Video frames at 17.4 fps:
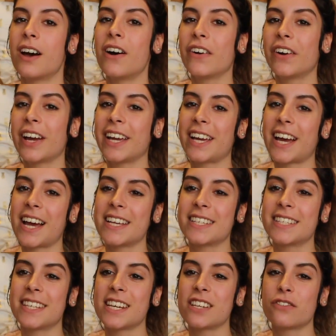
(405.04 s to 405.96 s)
Okay
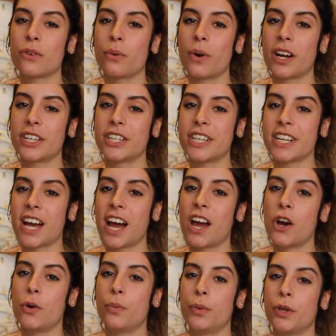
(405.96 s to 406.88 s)
guys, thanks for watching.
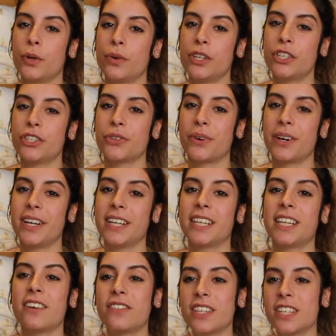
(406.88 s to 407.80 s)
I hope you
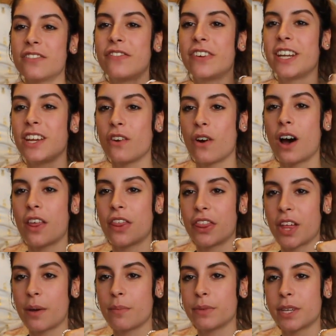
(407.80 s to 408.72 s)
enjoyed. Give this video a
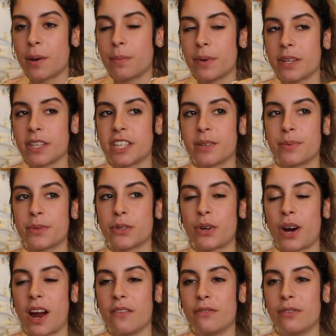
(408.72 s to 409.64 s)
thumbs up and
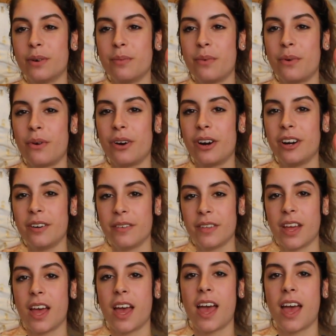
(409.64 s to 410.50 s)
subscribe for more.